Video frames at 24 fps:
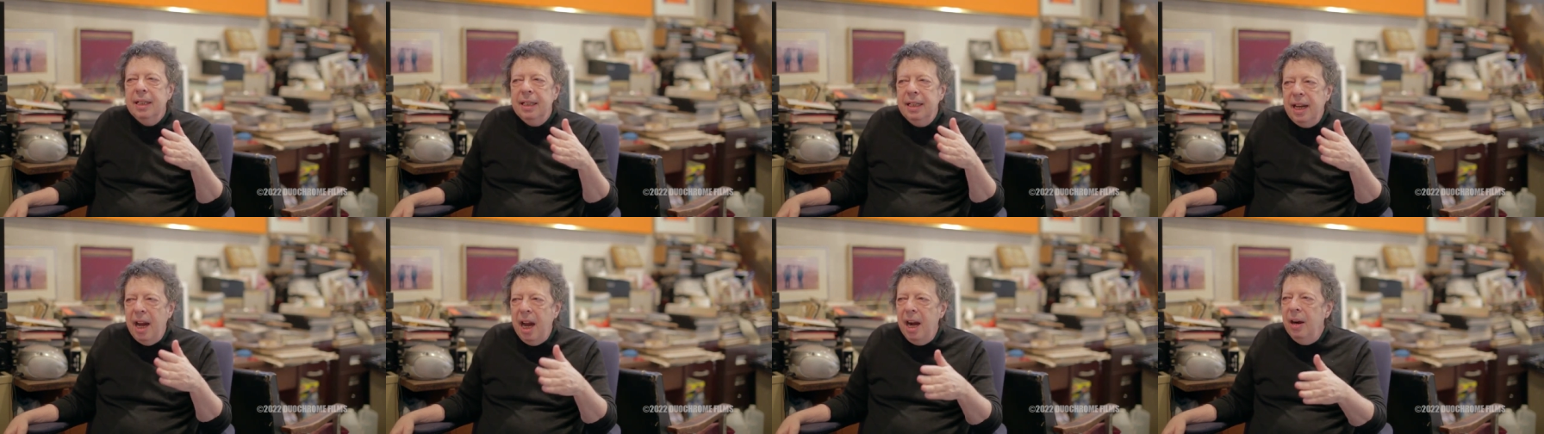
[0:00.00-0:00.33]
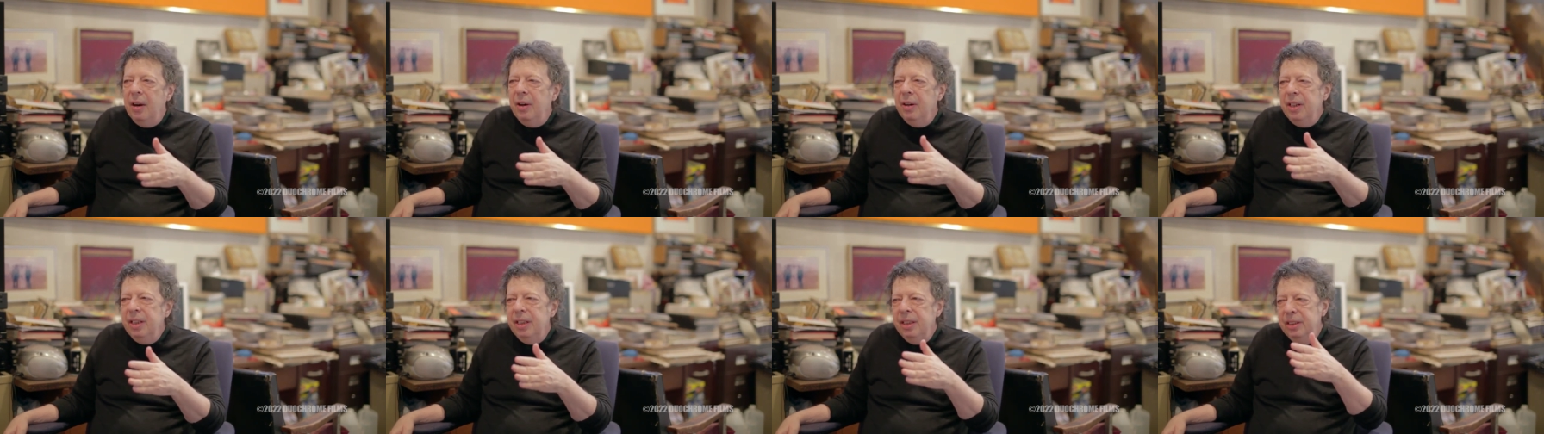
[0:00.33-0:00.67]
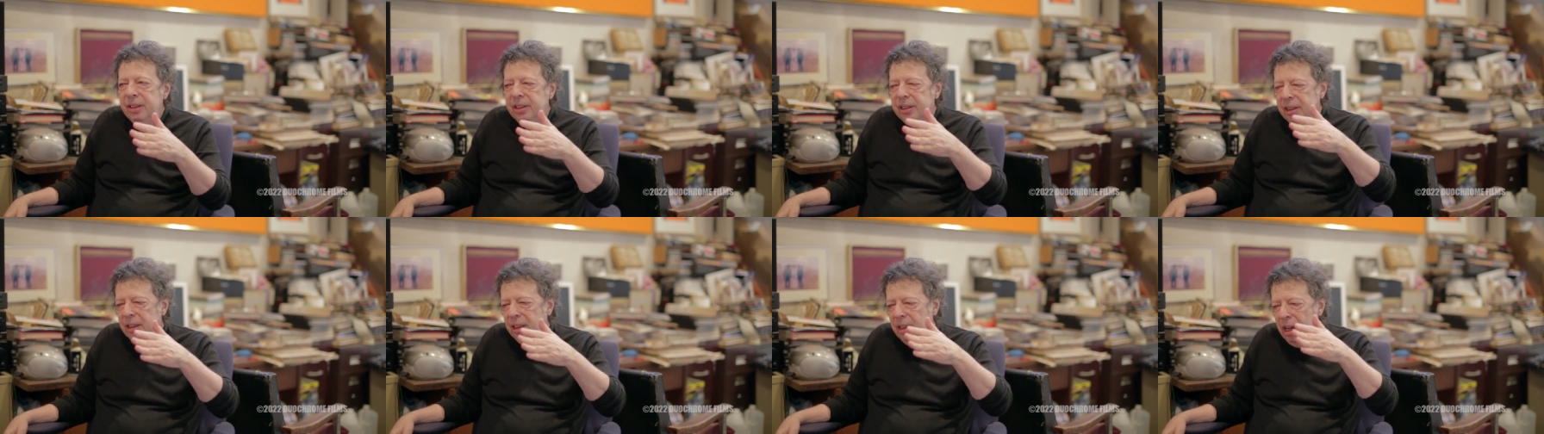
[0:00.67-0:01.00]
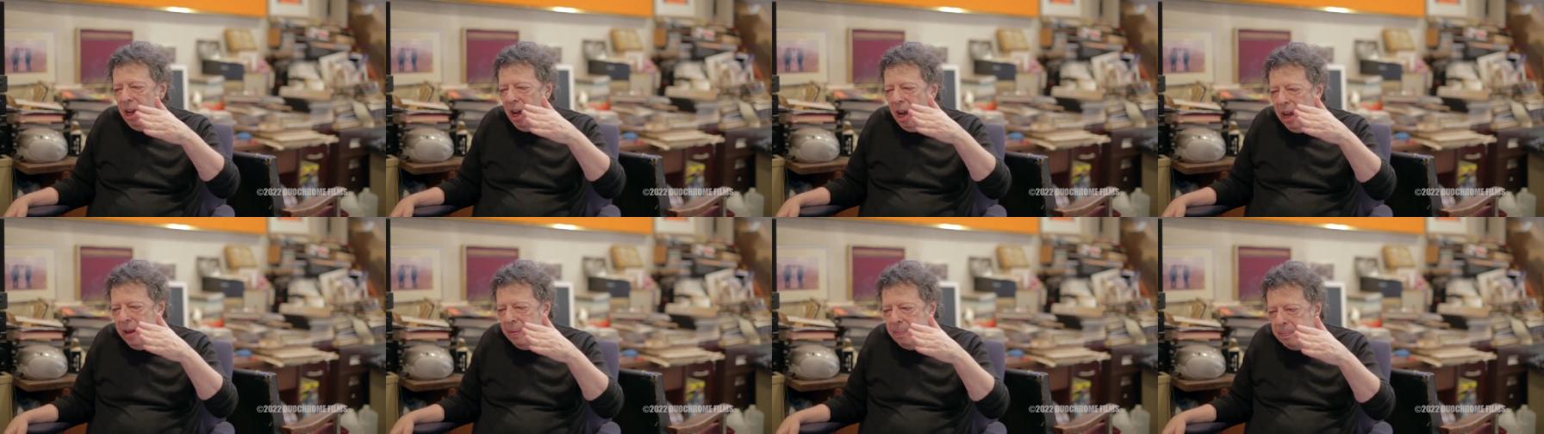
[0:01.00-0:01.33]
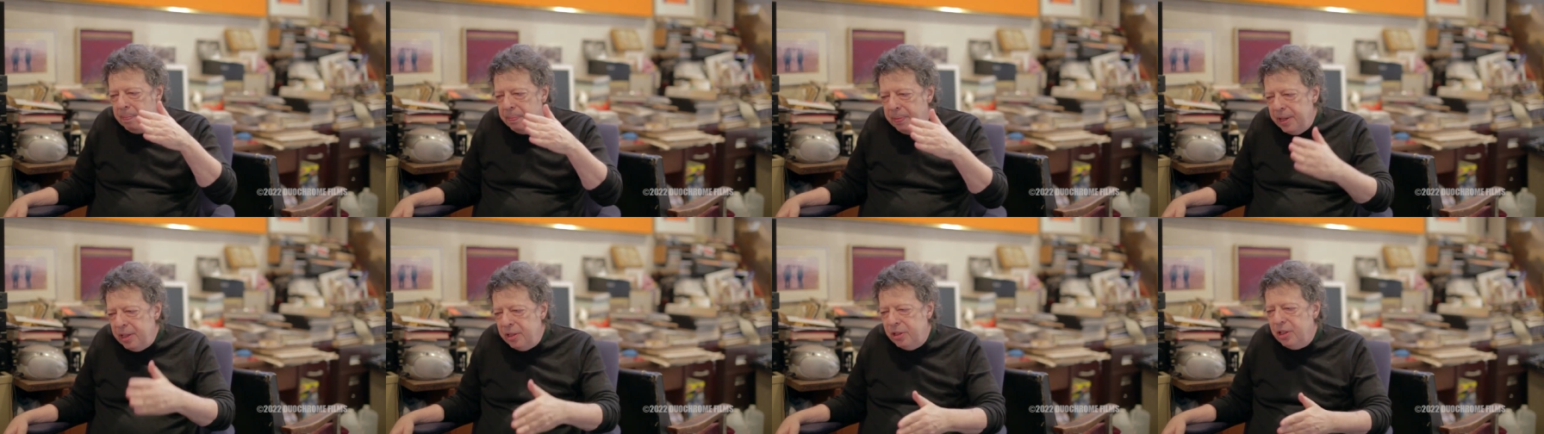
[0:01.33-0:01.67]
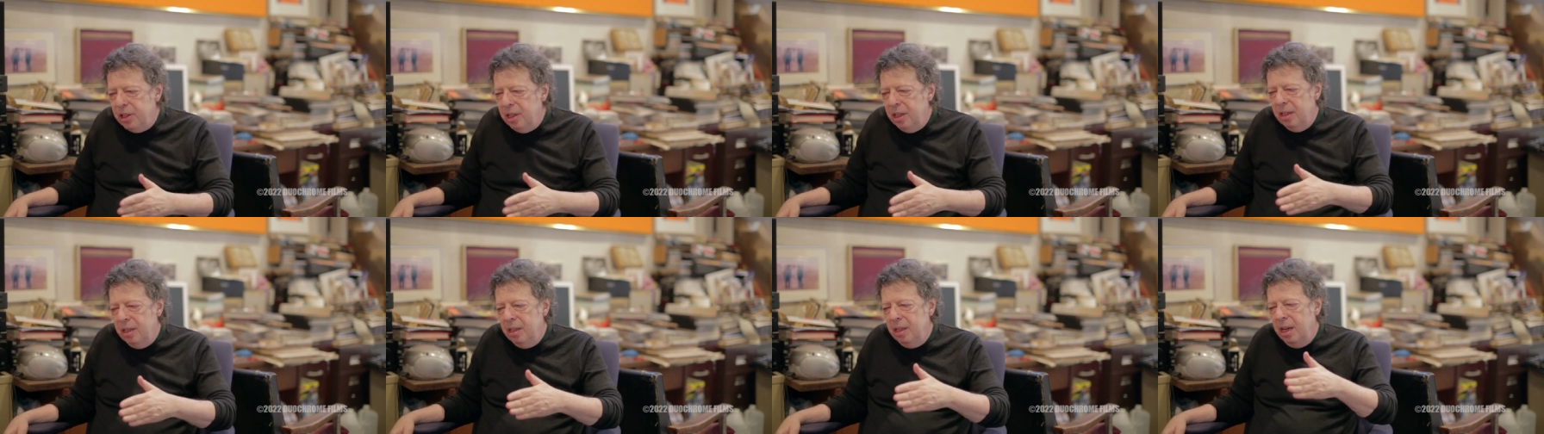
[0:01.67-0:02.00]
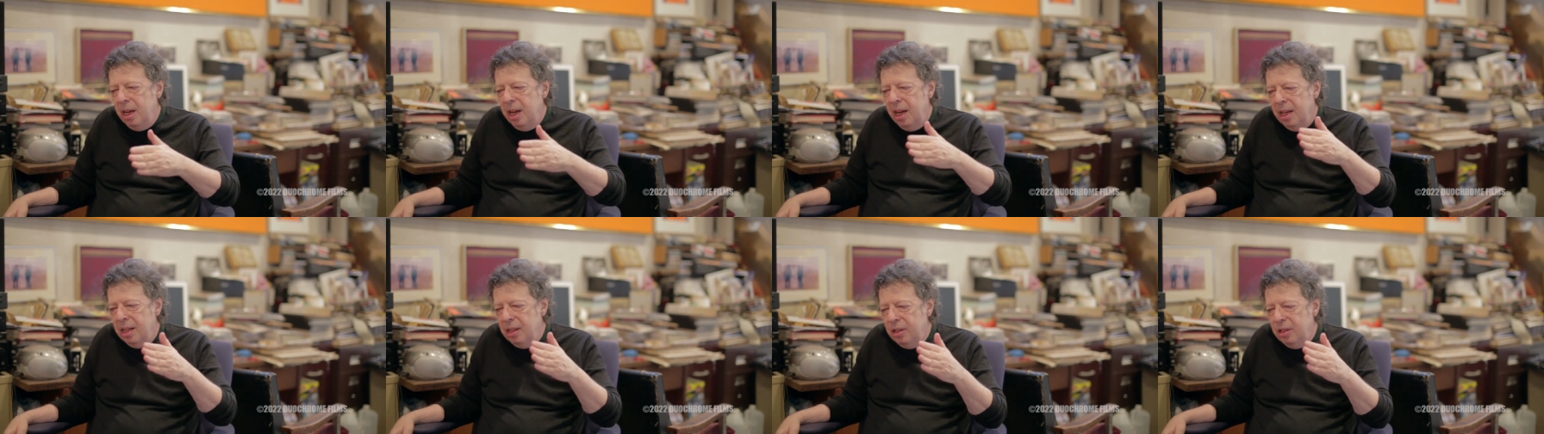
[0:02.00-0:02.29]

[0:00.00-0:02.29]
Gary's ambition